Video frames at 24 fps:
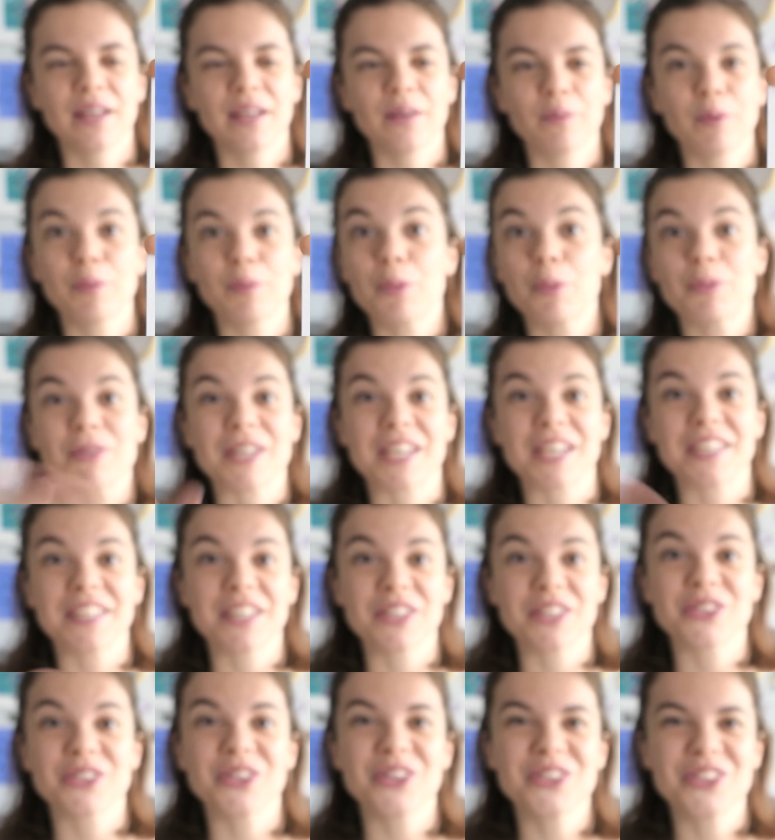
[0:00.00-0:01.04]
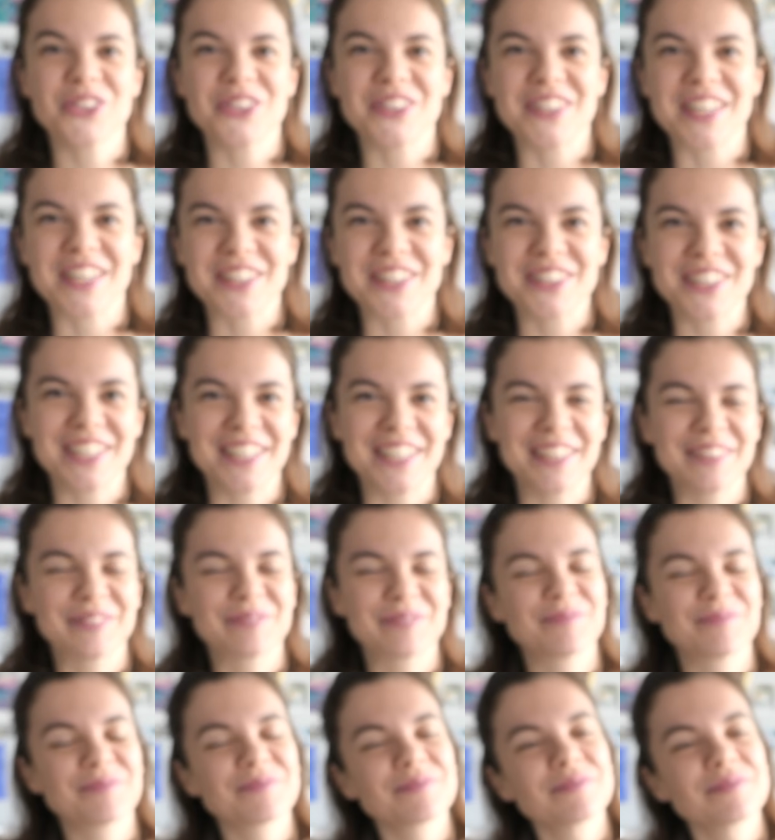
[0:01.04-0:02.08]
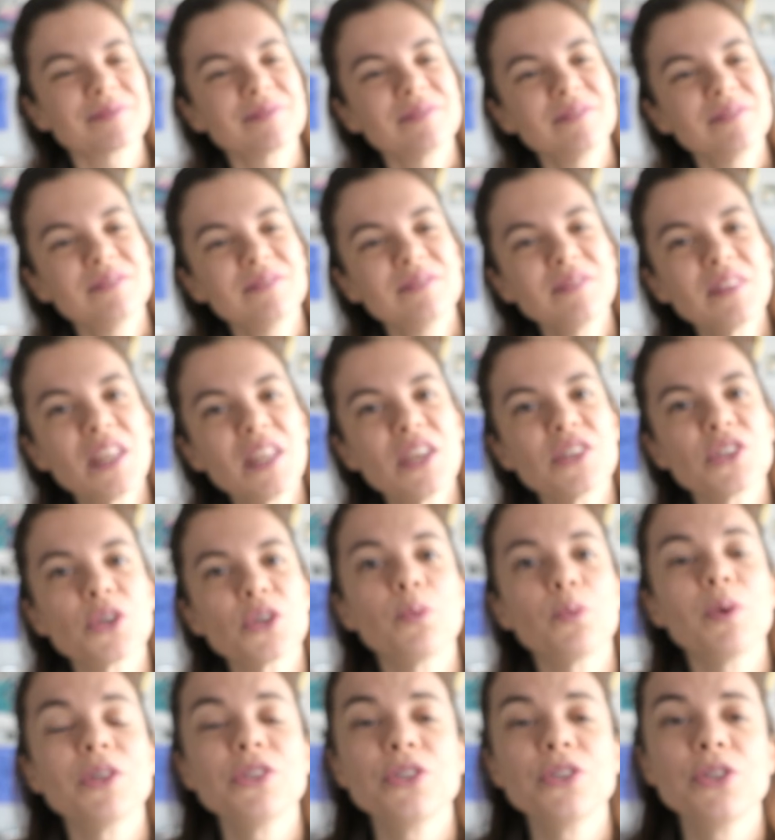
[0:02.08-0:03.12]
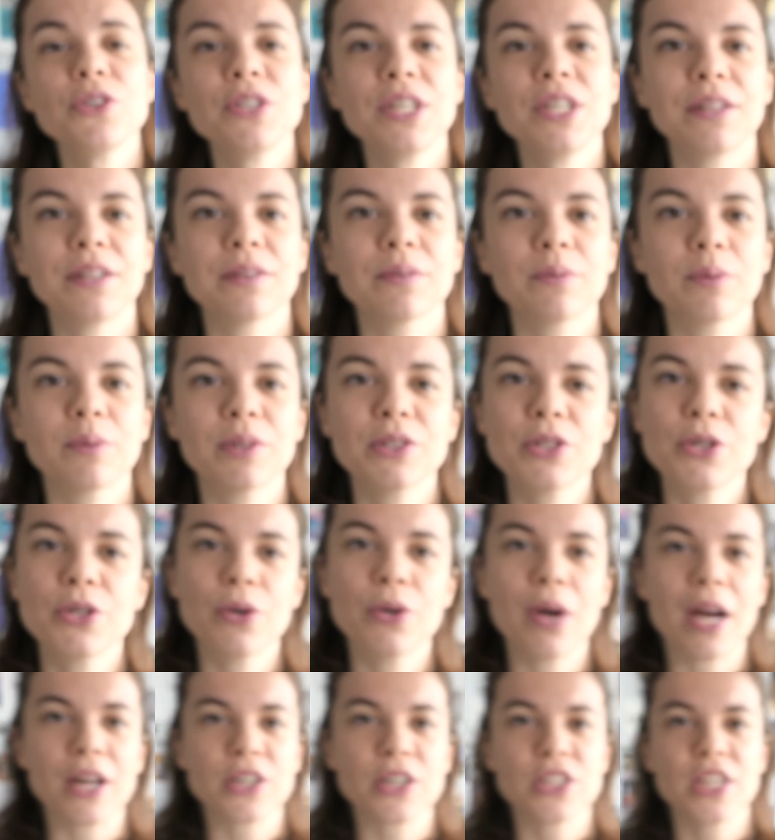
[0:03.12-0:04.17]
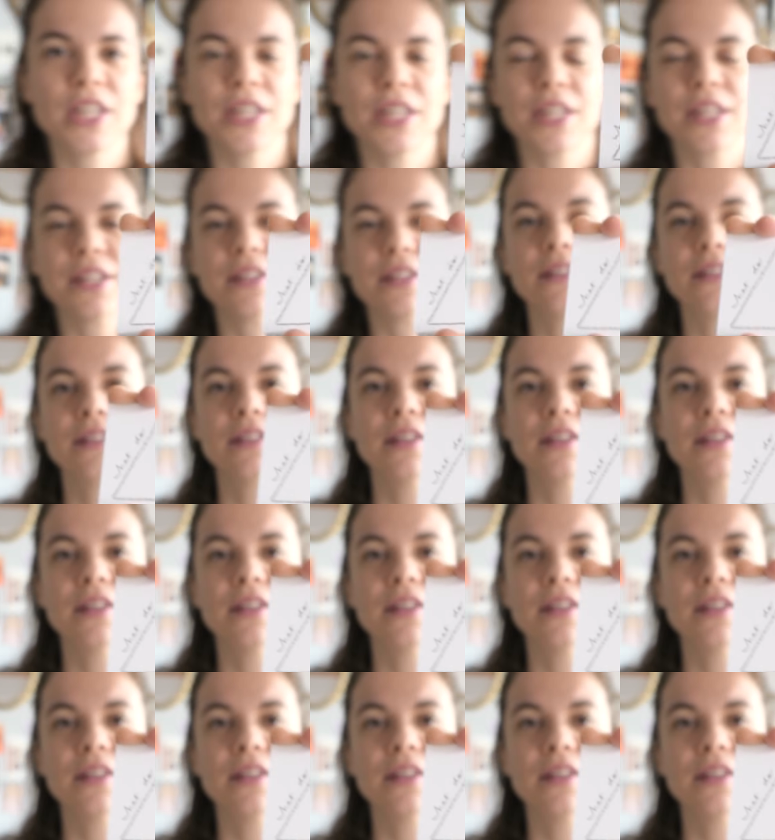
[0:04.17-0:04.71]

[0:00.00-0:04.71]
with the psychic surgeries, actually. So what do you need? What do you actually need?